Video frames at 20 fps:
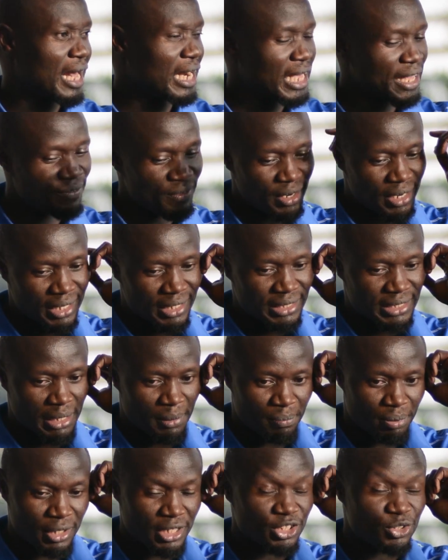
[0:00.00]
I'll give you an
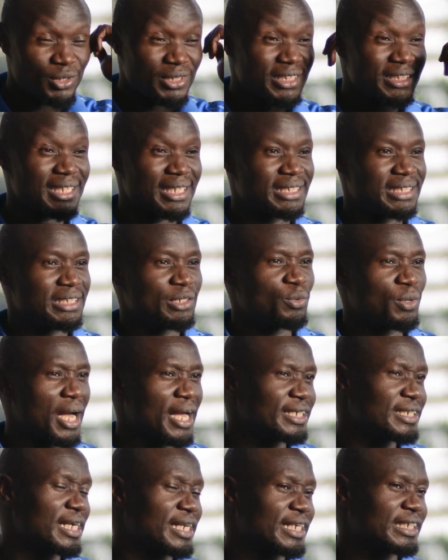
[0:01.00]
example. In
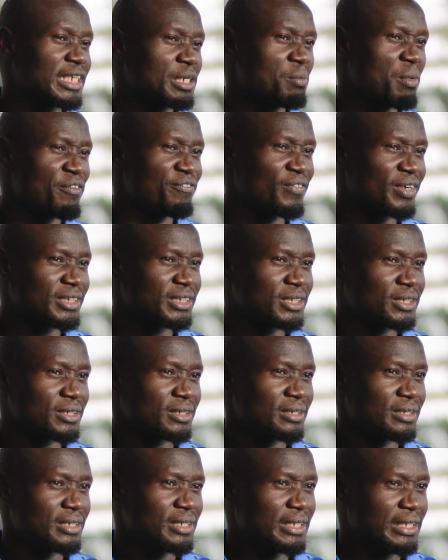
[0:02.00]
2013, I directed my
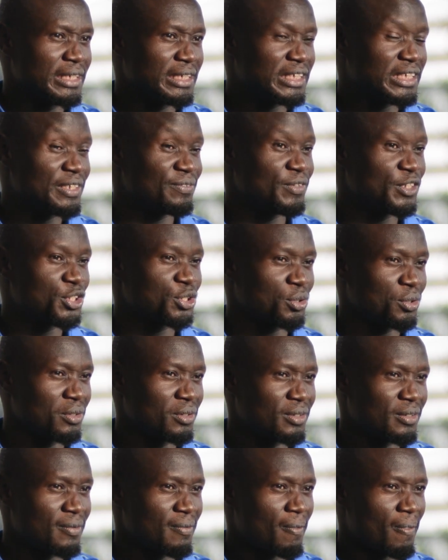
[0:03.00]
first TV
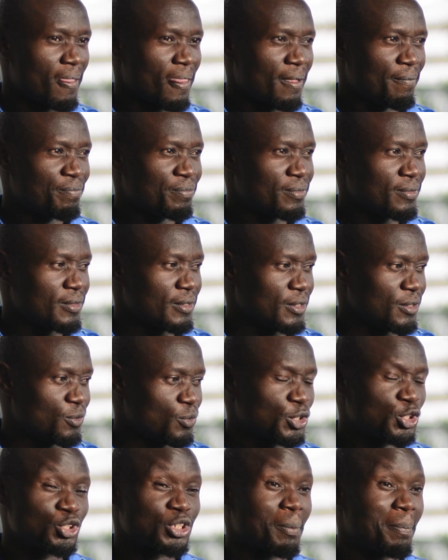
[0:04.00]
show,
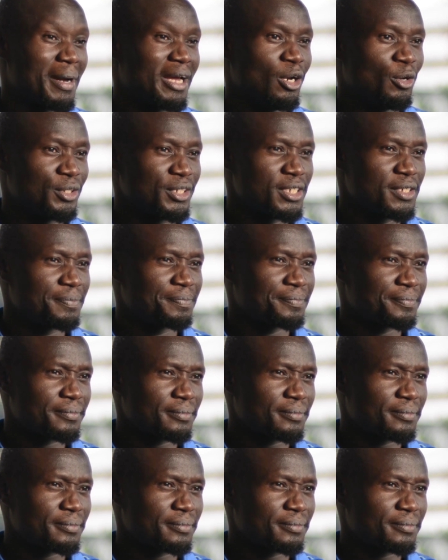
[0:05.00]
which was a pilot.